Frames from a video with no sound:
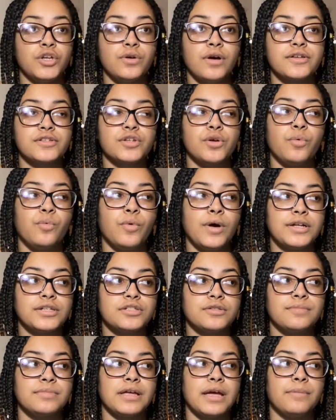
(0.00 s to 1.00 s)
You also want
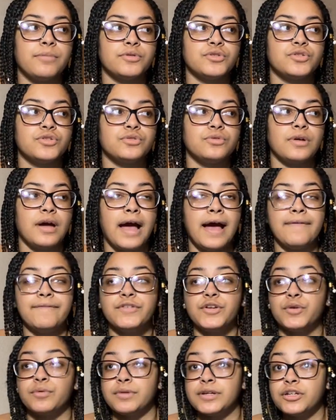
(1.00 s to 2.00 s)
to be able to have
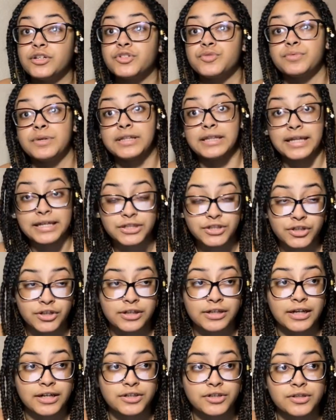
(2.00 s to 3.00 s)
your readers relate to your
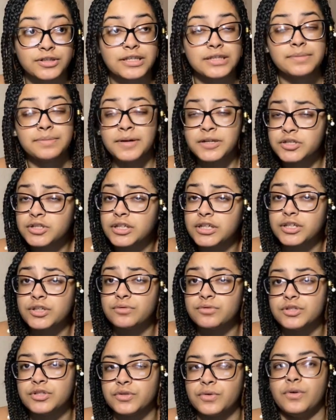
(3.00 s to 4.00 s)
characters, especially you
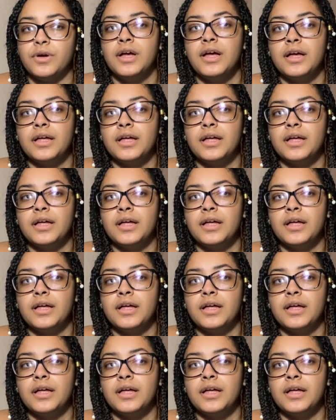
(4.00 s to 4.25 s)
too.